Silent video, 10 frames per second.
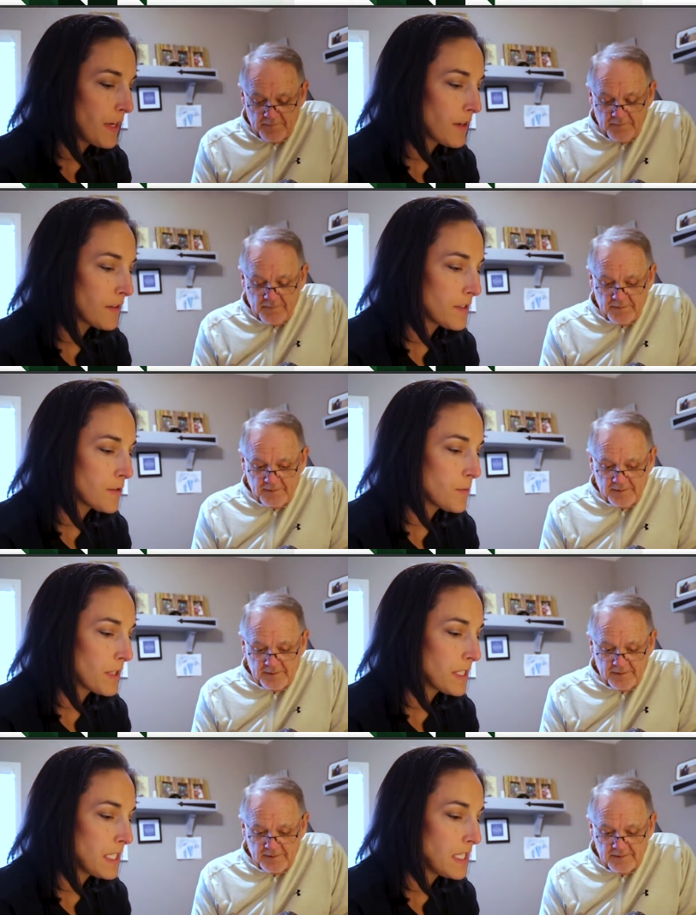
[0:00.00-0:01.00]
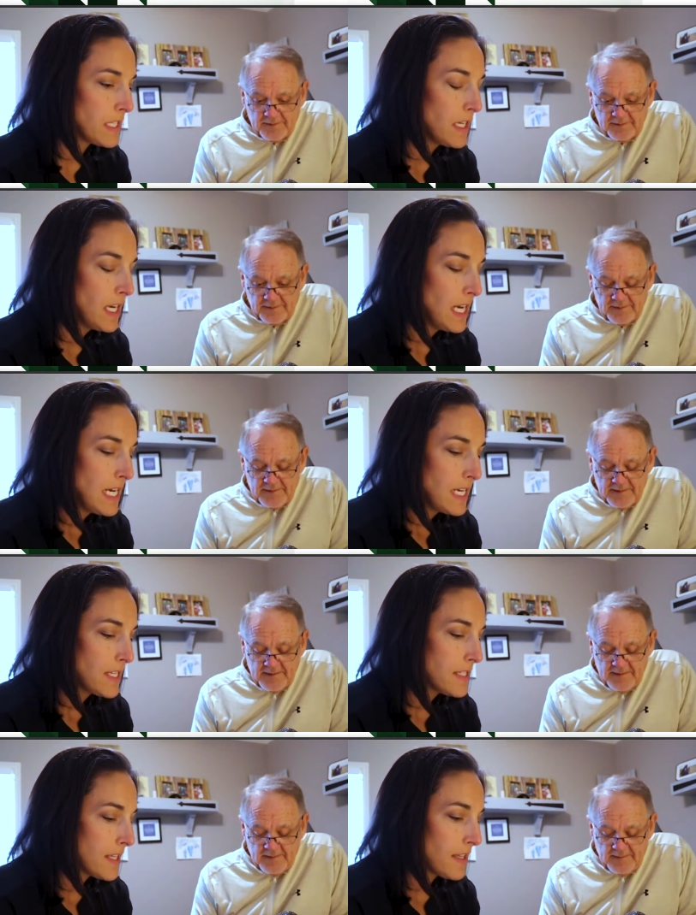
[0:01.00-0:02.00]
Speaker 1: there, the superintendent. He
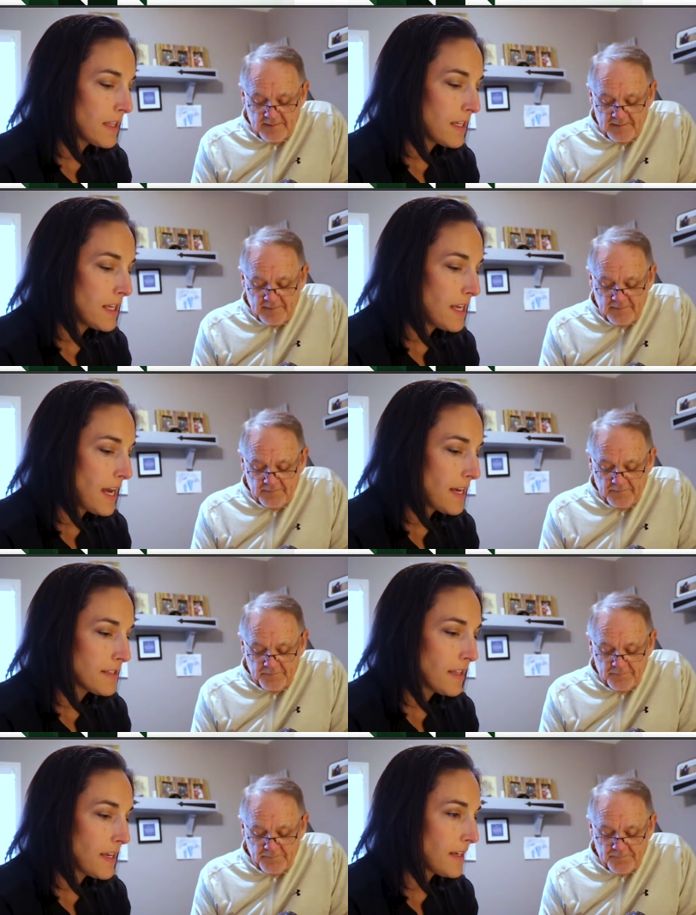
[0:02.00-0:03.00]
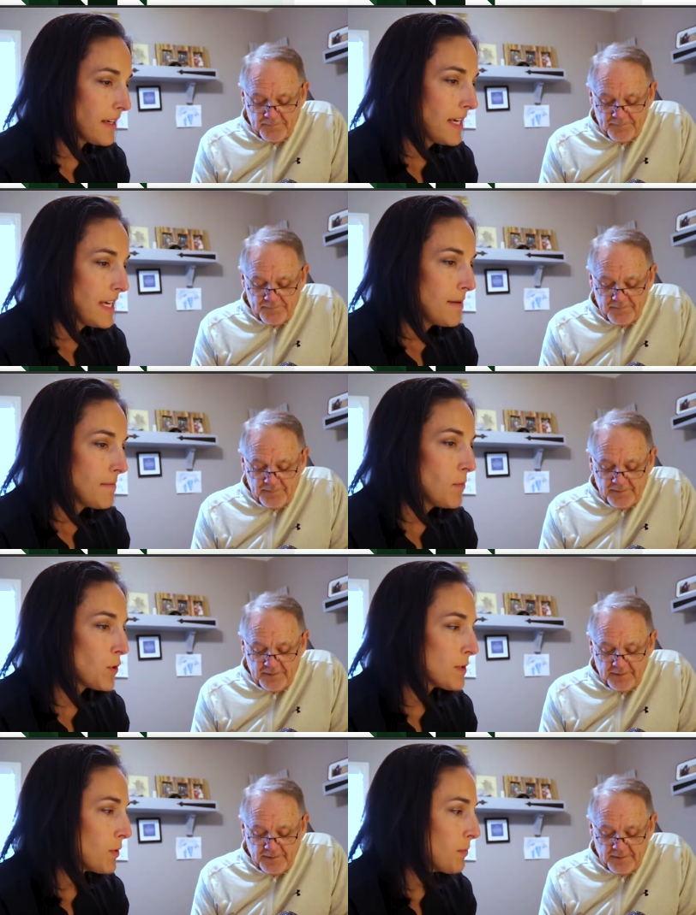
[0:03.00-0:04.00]
said that he has like
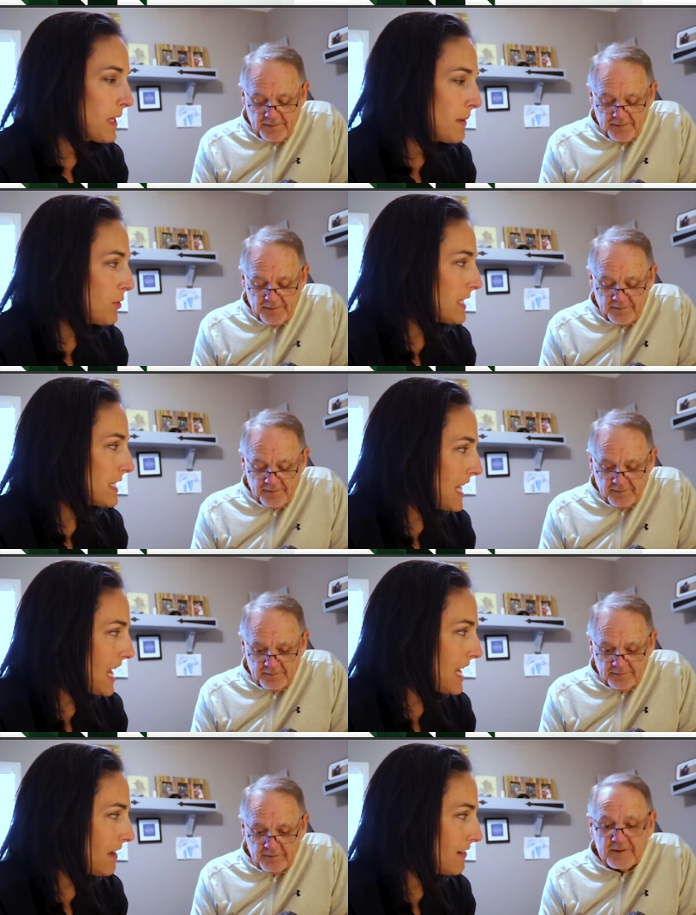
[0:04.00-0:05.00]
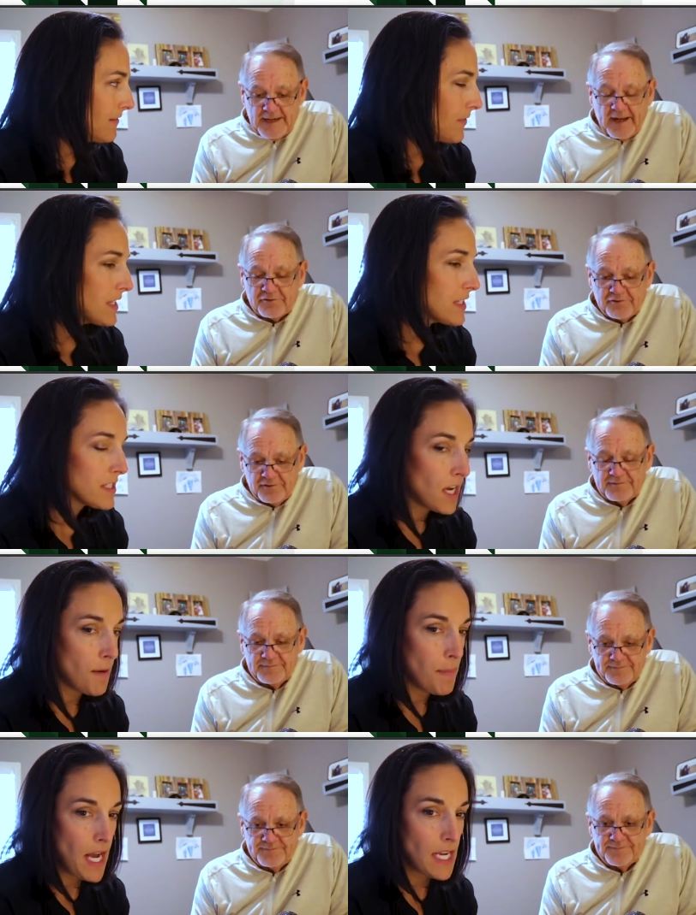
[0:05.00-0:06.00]
multiple people a day yes. that stop
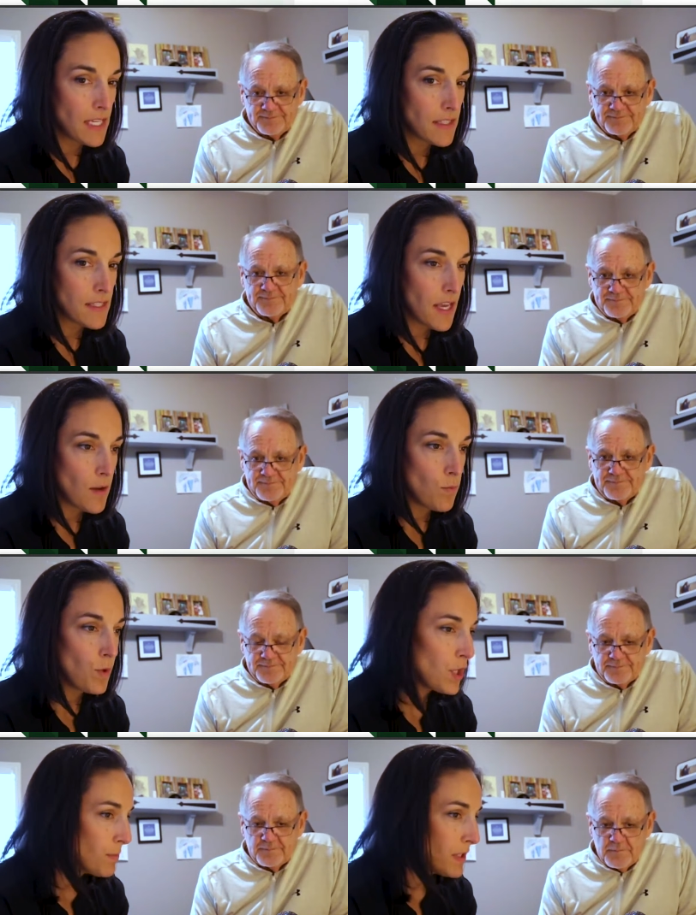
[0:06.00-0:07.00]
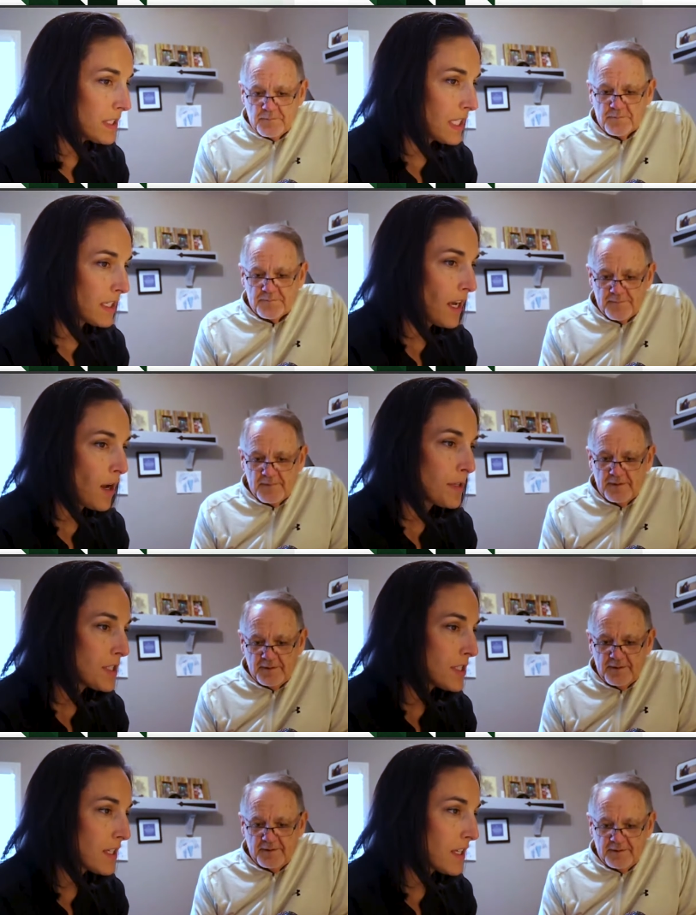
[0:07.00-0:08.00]
by and say, what are you building? How much
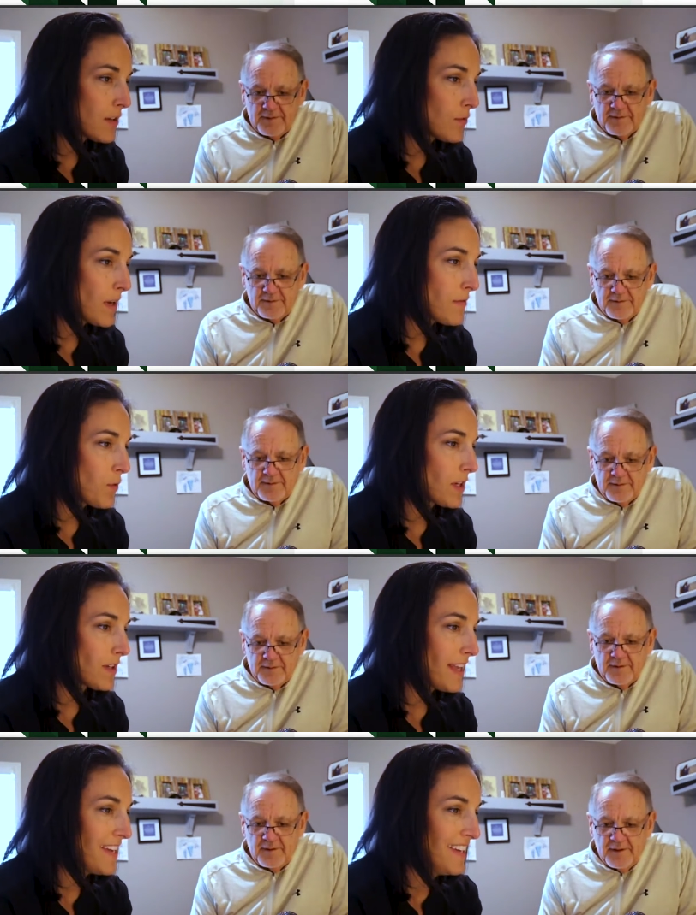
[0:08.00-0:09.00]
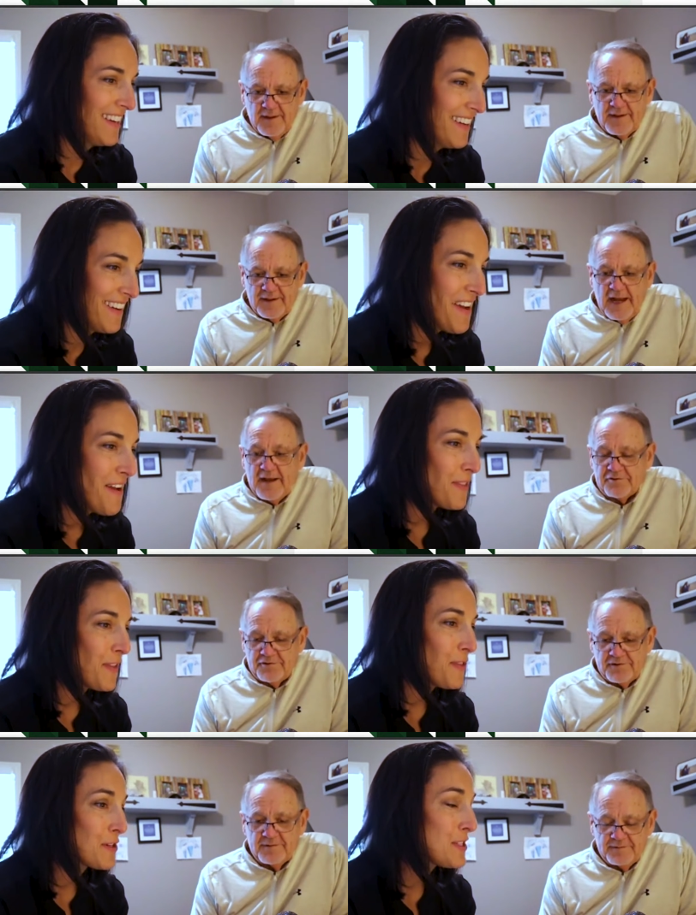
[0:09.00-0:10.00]
is it going to rent for? Like yes. that
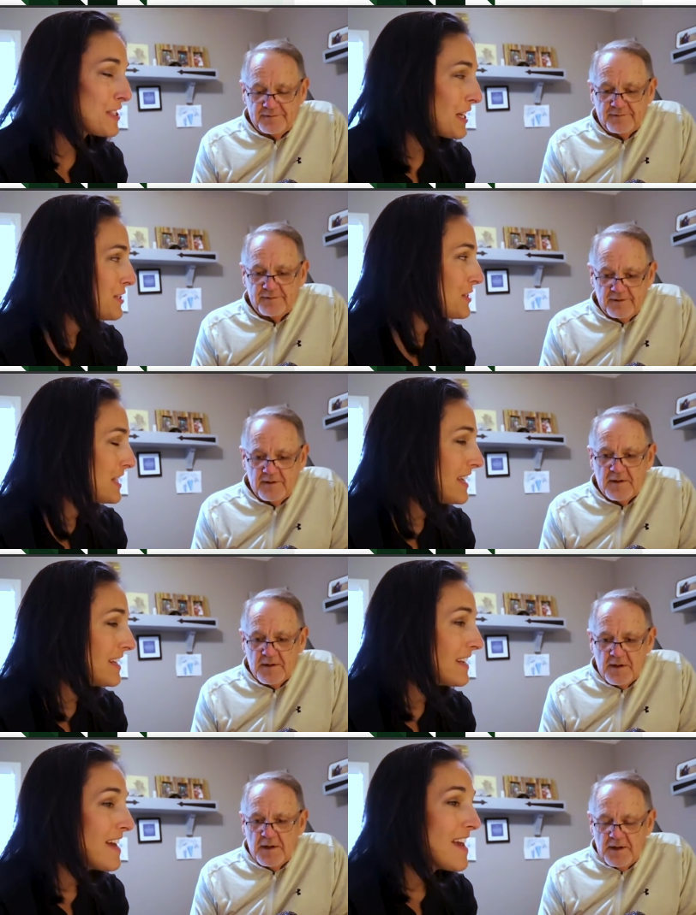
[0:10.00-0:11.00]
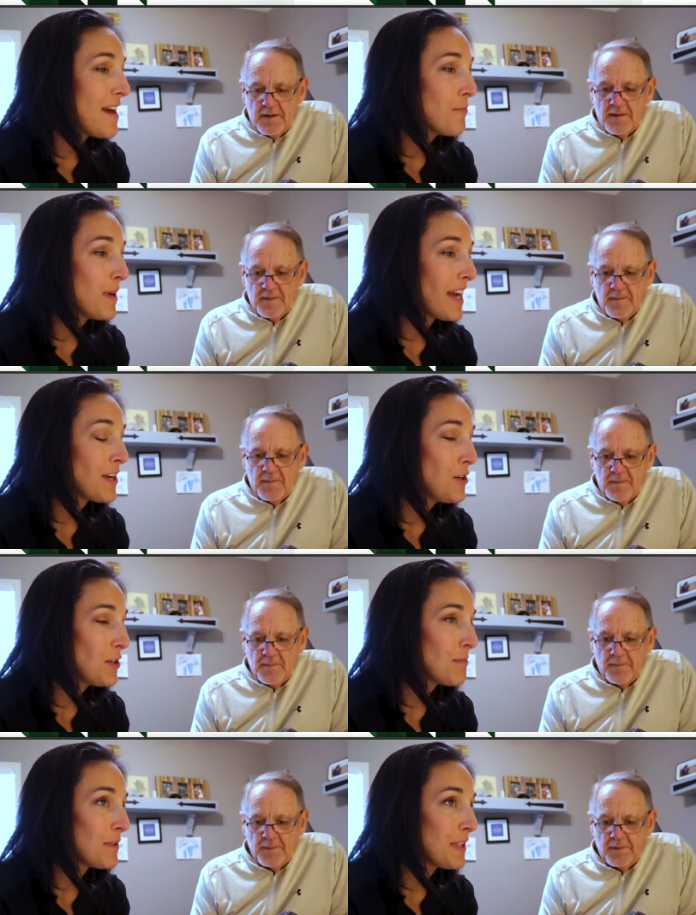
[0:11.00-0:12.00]
there's such a need. And when I
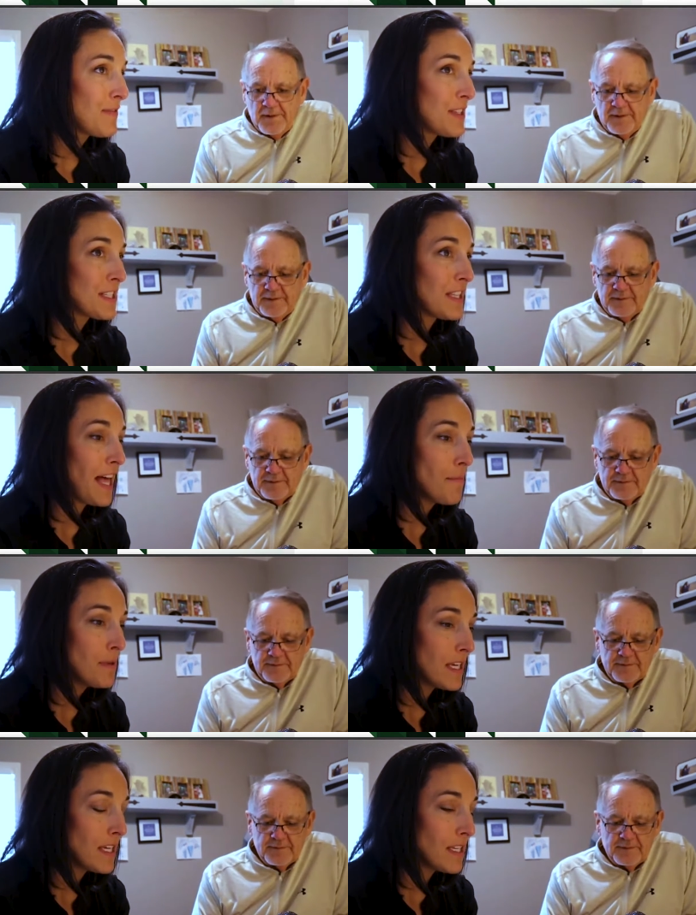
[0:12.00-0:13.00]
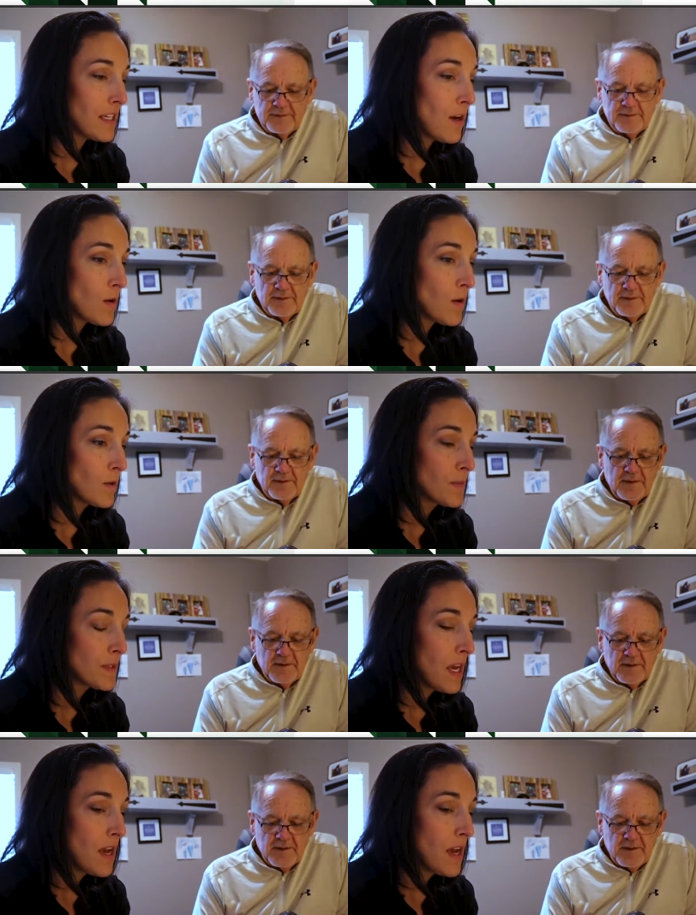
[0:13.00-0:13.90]
couldn't believe the dilapidated homes